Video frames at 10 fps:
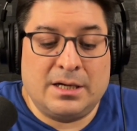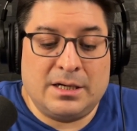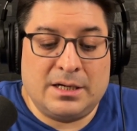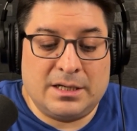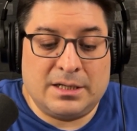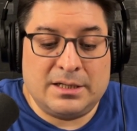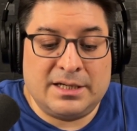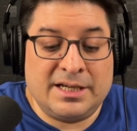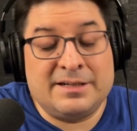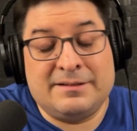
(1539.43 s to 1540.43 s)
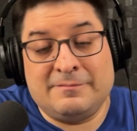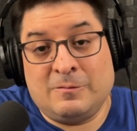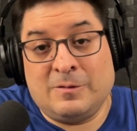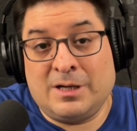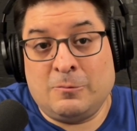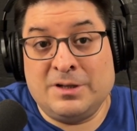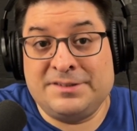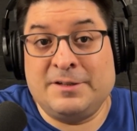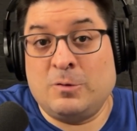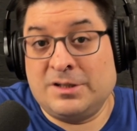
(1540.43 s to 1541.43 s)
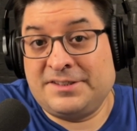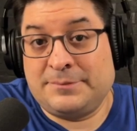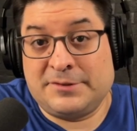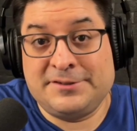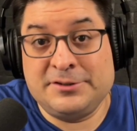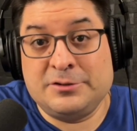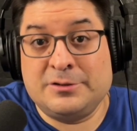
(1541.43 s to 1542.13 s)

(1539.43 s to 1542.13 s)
and Wednesday wants to pursue her,